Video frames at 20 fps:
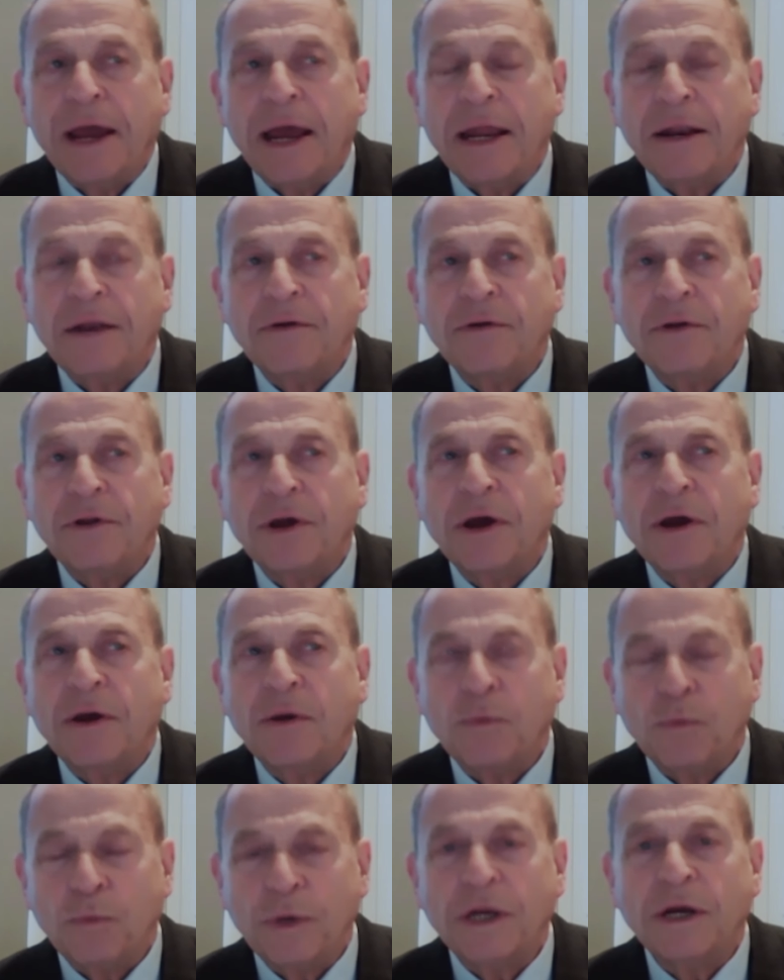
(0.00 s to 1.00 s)
And
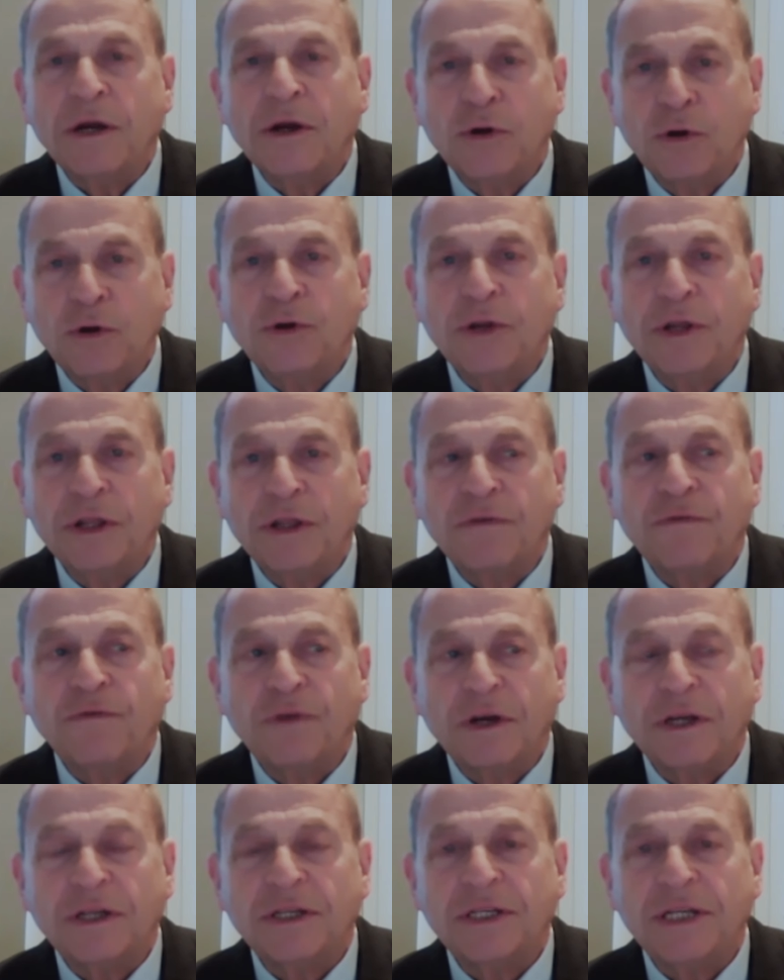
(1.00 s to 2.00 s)
we concluded the
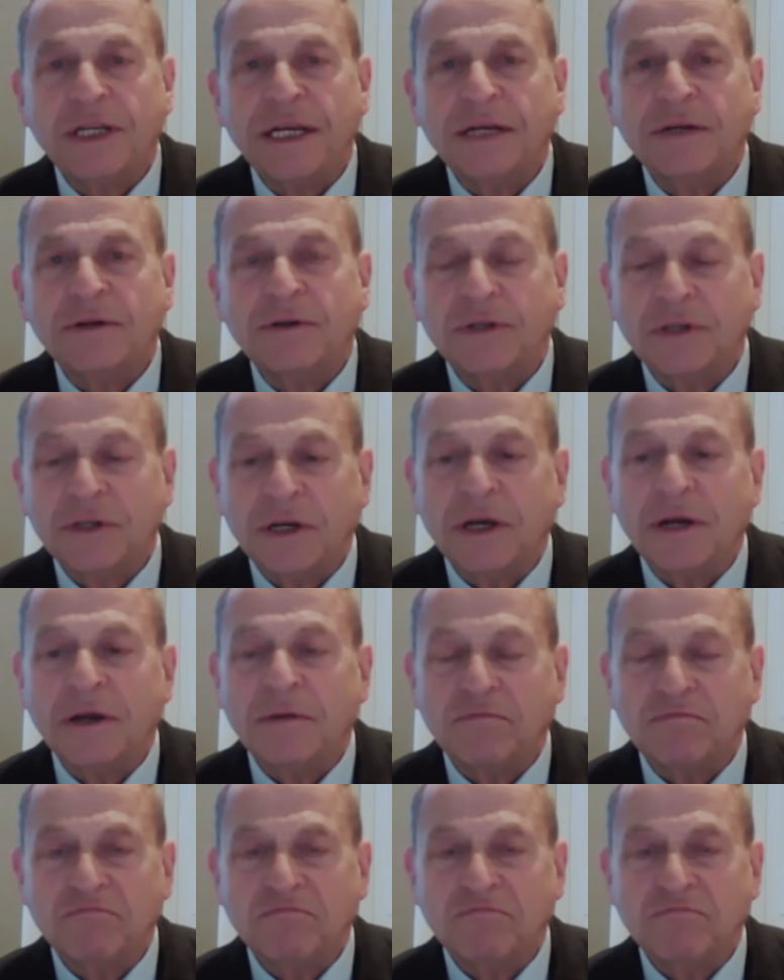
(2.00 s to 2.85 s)
first deals